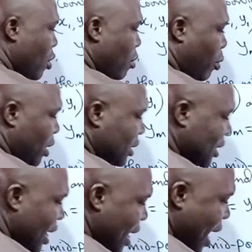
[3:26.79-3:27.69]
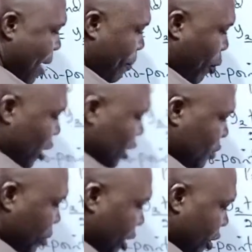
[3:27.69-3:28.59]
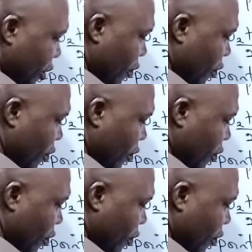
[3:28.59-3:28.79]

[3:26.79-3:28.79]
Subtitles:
point A and point B,